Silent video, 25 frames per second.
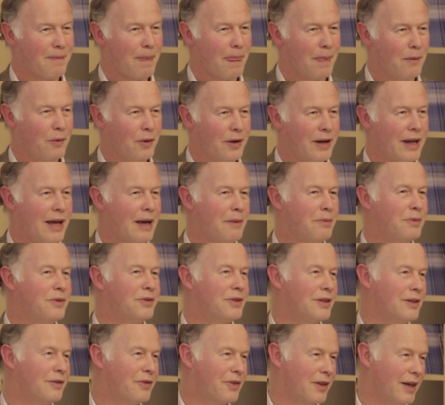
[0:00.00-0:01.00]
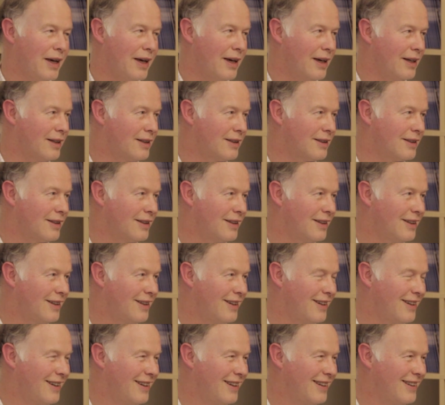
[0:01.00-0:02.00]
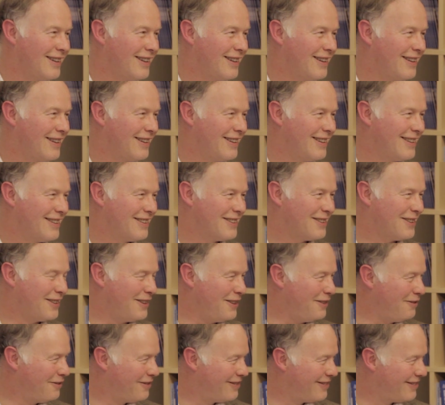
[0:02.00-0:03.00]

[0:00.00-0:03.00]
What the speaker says: What happens if that? Sorry?